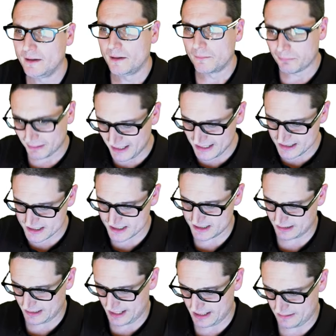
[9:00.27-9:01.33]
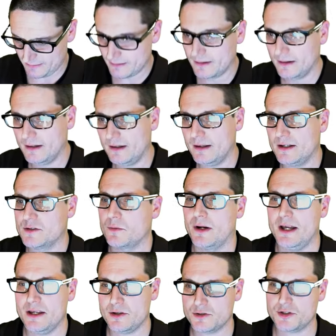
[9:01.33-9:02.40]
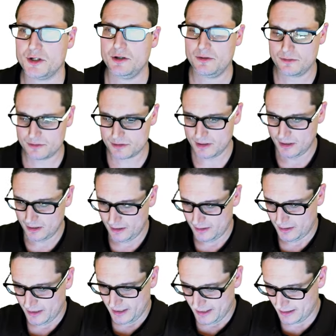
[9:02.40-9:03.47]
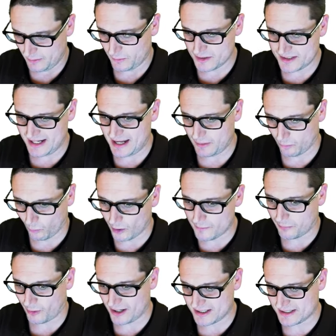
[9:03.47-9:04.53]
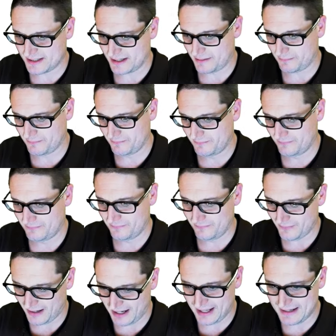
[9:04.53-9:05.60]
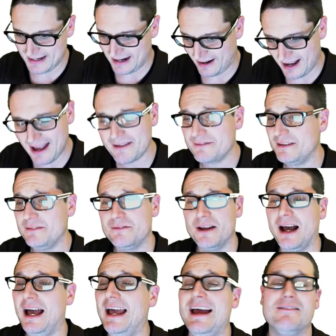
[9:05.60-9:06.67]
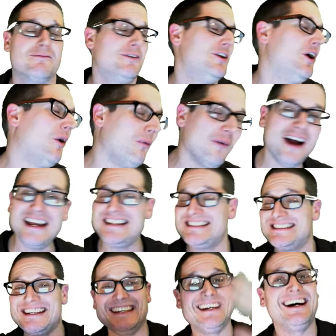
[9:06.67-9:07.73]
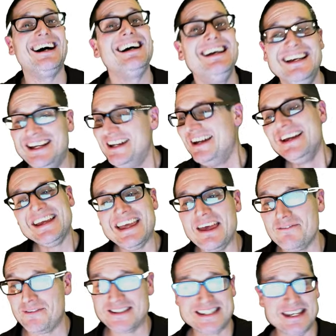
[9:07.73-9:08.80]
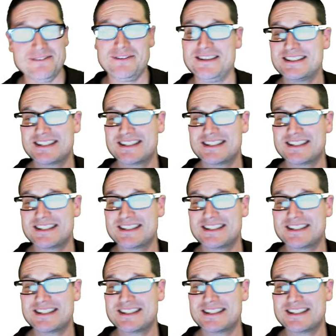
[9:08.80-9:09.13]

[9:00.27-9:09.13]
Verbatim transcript: Blank Slate is what I used to use. It was a WordPress theme. Now, I have no idea if it's even